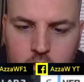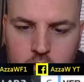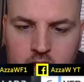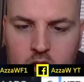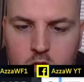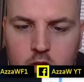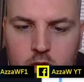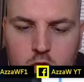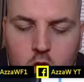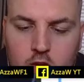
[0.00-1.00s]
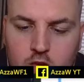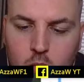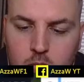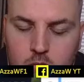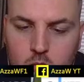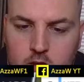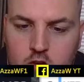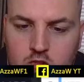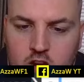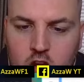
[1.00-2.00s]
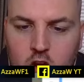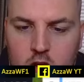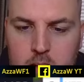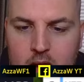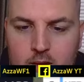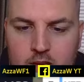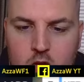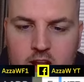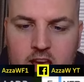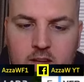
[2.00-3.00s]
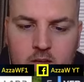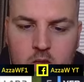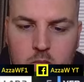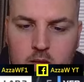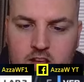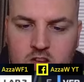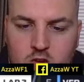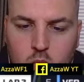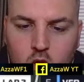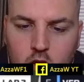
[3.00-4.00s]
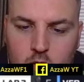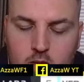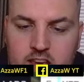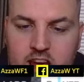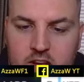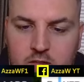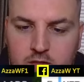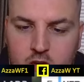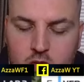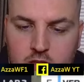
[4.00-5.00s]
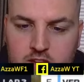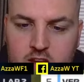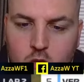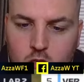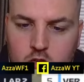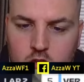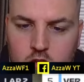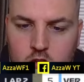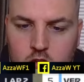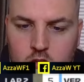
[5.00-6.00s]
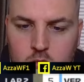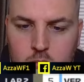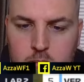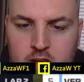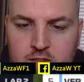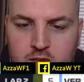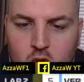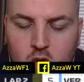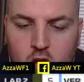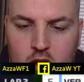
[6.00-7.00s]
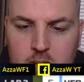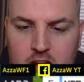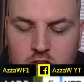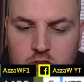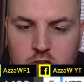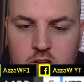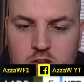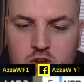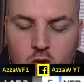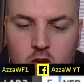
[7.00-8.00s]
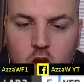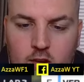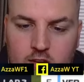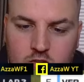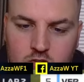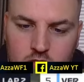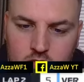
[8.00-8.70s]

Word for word: Now we're on the rival. We're using a lot of power unit, but this is why we're getting through the field. P four, how about Chuck Norris?